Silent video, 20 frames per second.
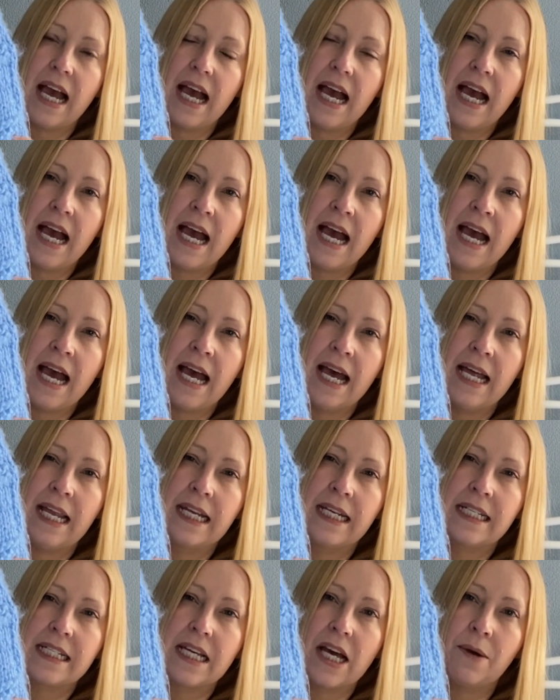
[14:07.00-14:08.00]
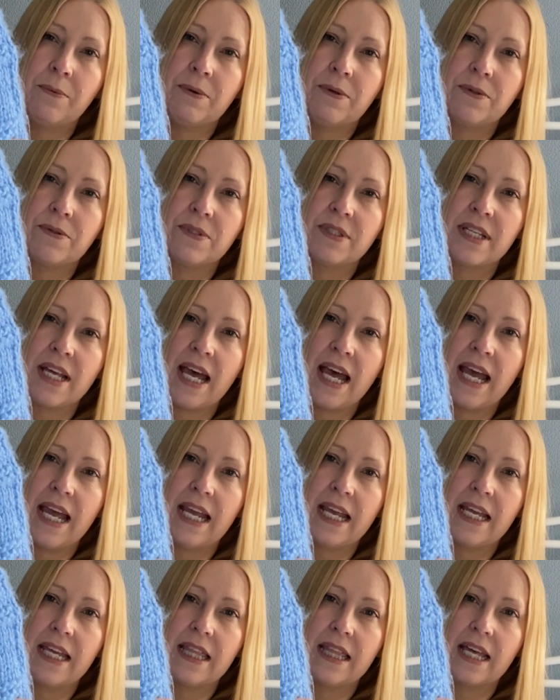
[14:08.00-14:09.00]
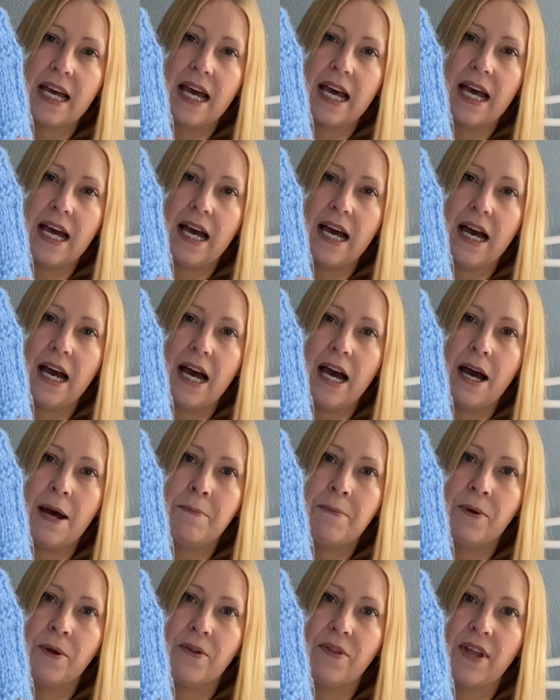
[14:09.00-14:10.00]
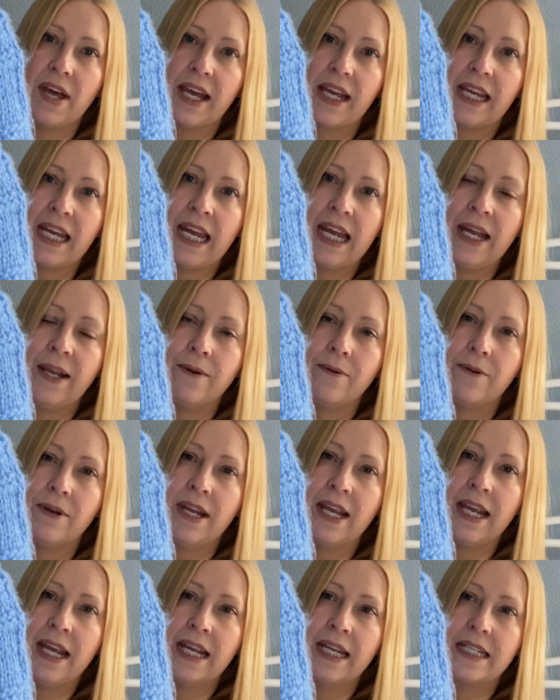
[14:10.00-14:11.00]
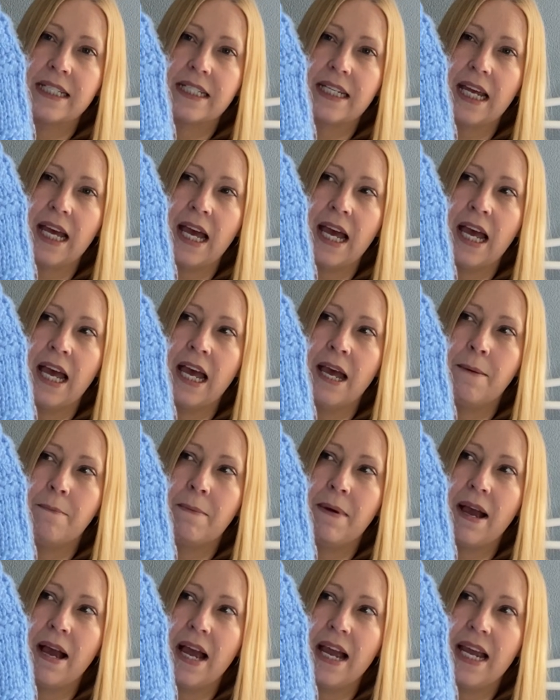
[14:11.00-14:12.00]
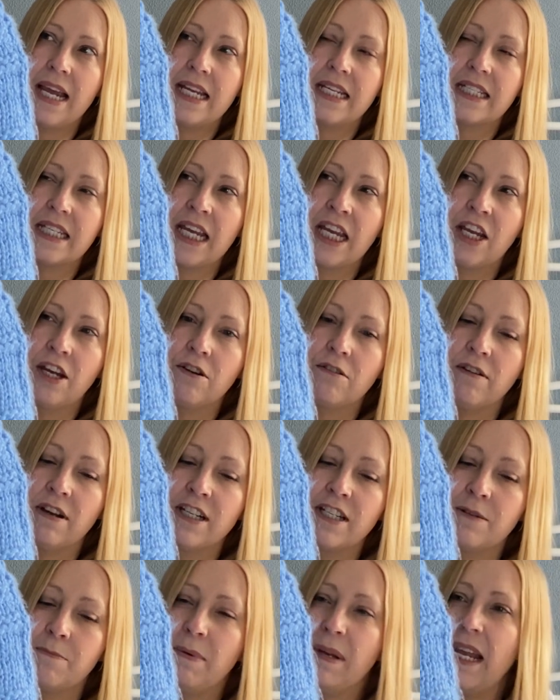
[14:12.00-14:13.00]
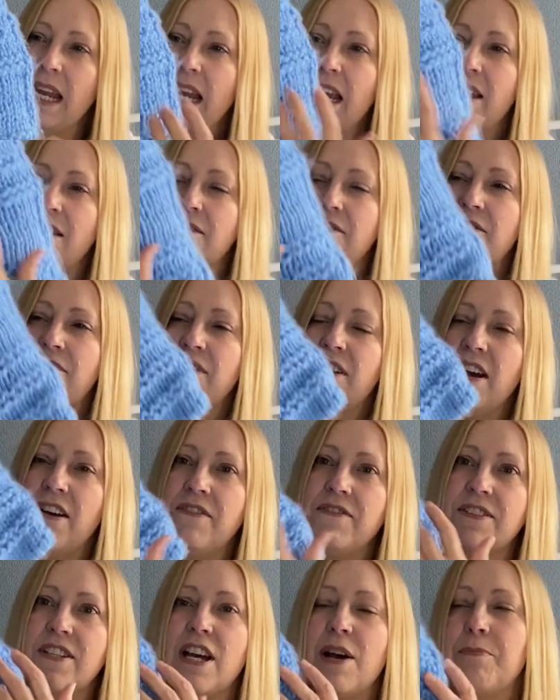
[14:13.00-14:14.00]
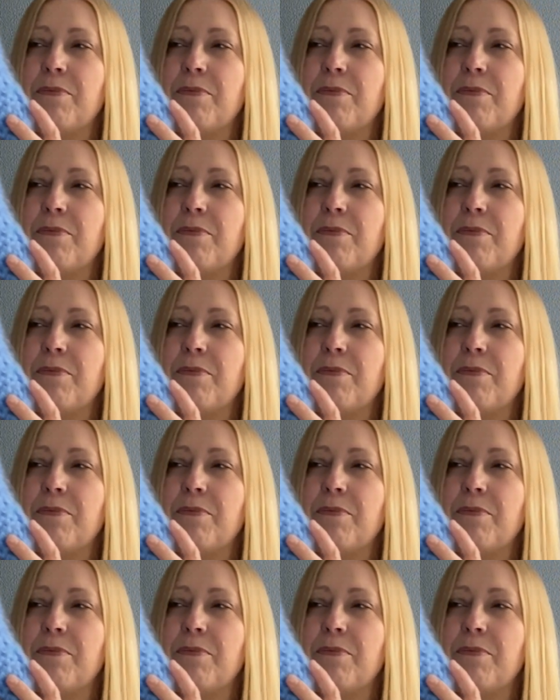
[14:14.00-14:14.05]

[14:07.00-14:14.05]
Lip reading: and I will say that I'm not that keen on it. It's incredibly fluffed up